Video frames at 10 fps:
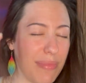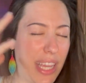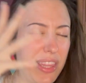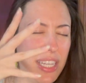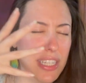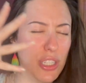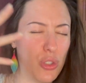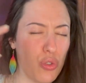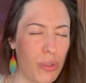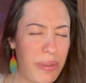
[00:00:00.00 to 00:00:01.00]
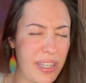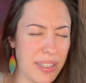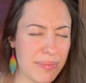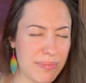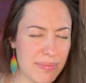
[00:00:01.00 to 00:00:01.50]
and then
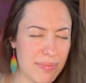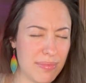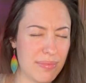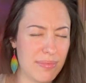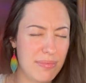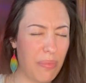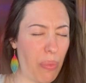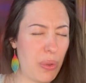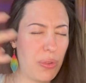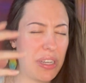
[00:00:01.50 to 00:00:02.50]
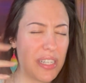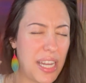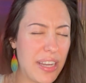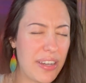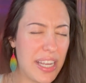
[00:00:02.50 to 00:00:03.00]
distributing through the
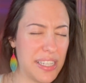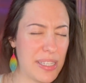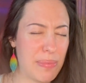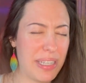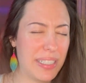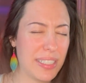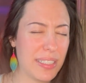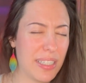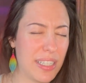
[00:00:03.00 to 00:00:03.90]
entire headspace.